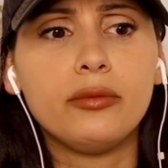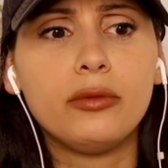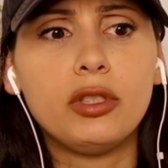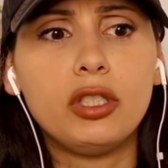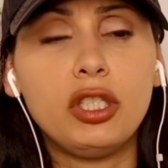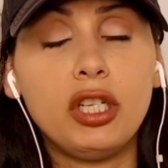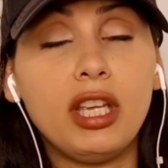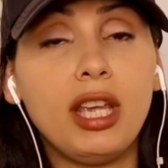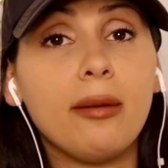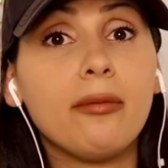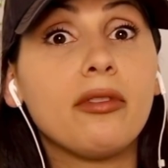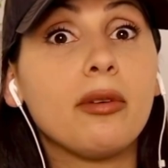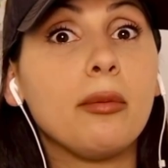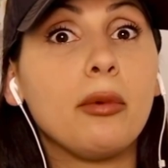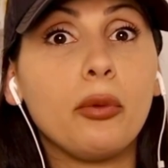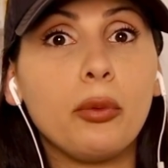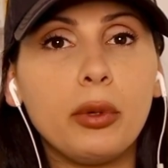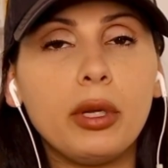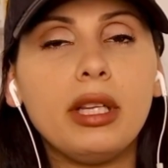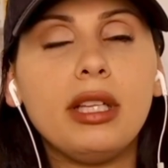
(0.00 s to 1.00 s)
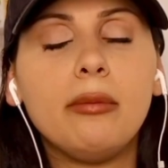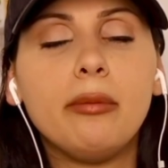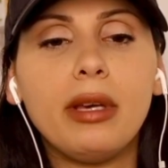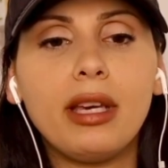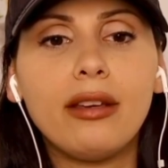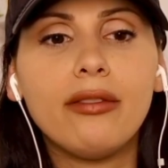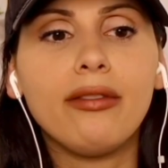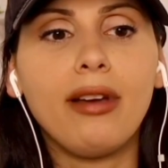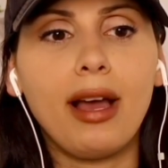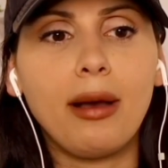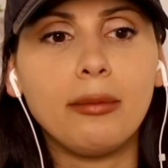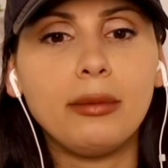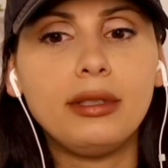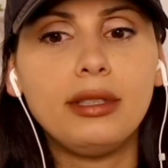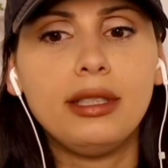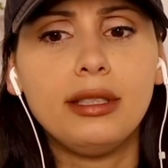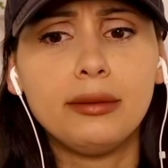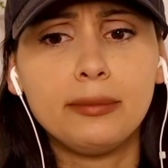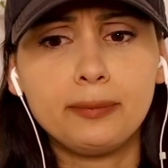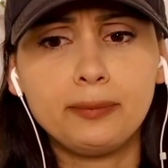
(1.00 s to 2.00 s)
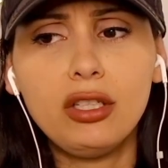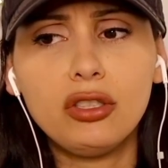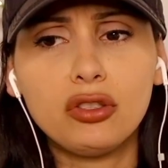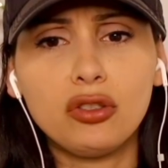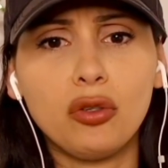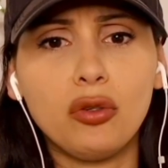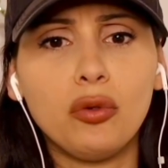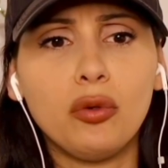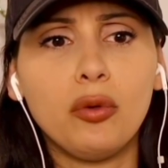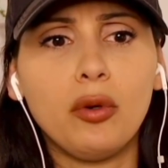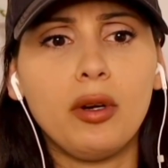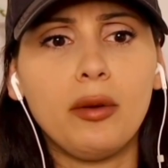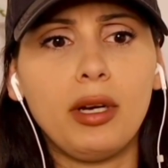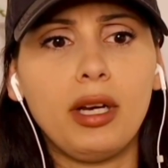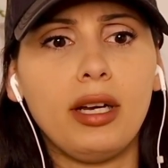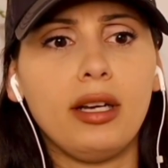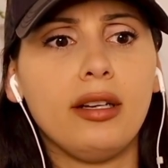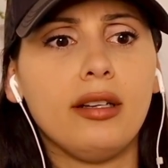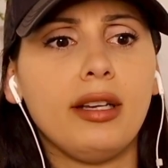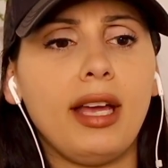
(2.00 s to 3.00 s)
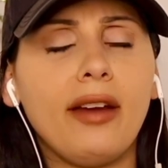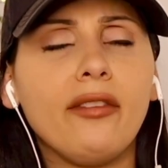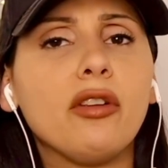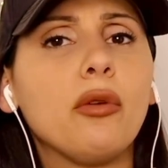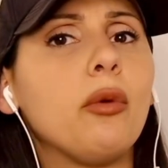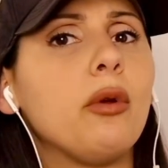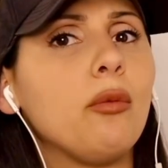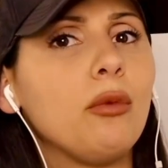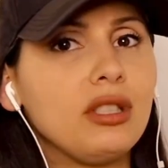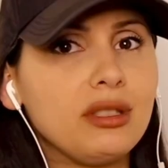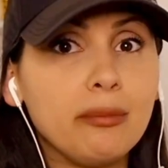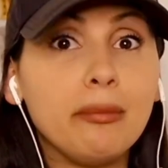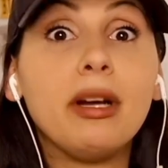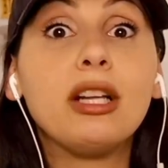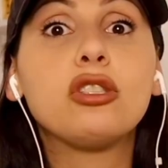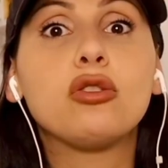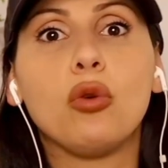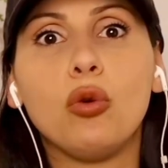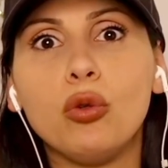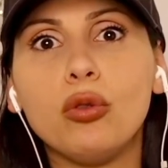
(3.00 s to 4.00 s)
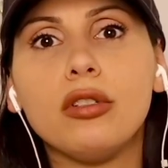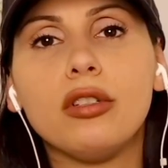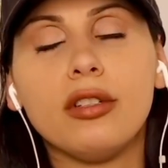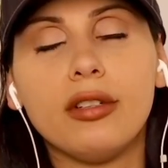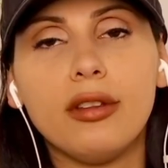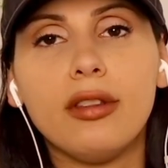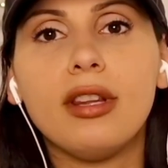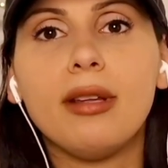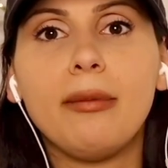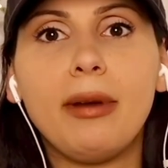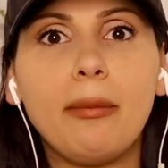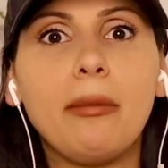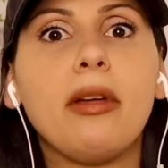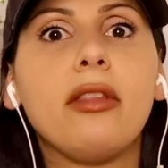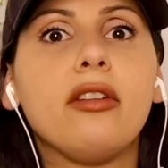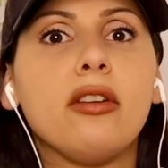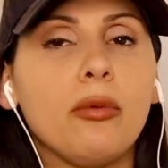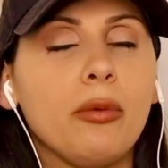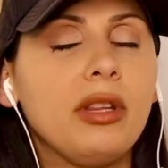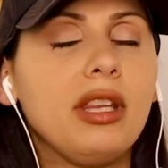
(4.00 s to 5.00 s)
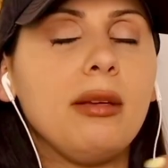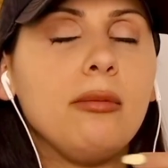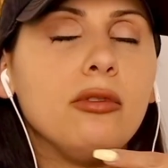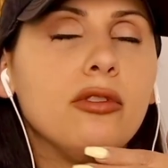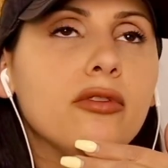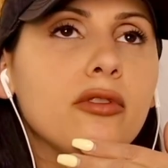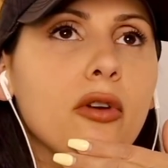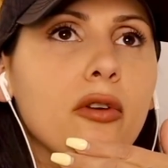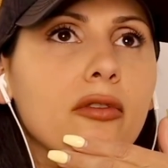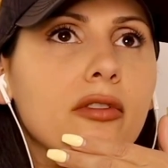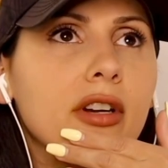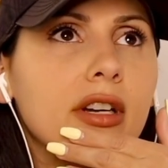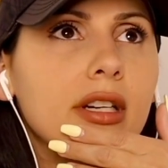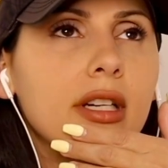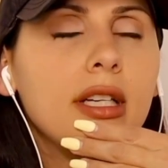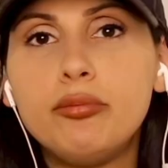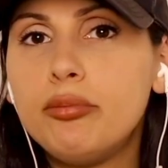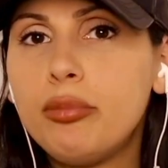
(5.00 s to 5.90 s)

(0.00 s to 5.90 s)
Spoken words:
She came from a really big family, so everyone was much older than my mother when they moved over.